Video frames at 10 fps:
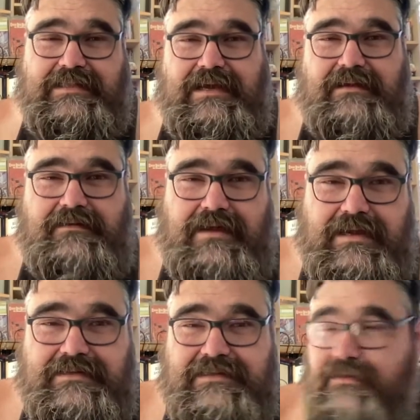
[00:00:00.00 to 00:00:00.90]
that. I
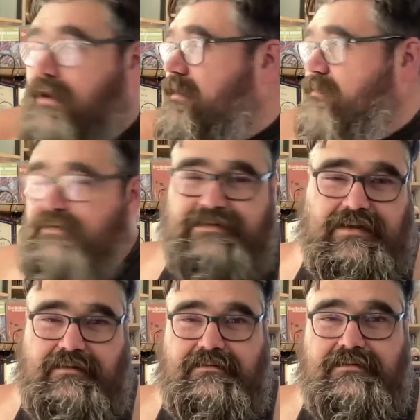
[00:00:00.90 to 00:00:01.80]
could see the Hollywood
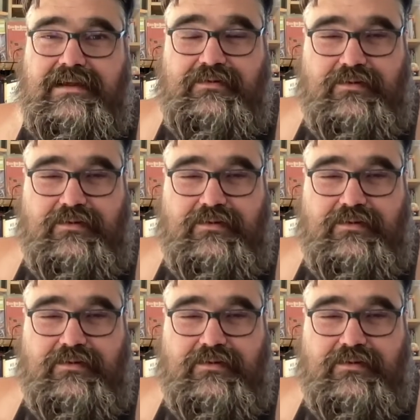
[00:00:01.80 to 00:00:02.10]
sign and the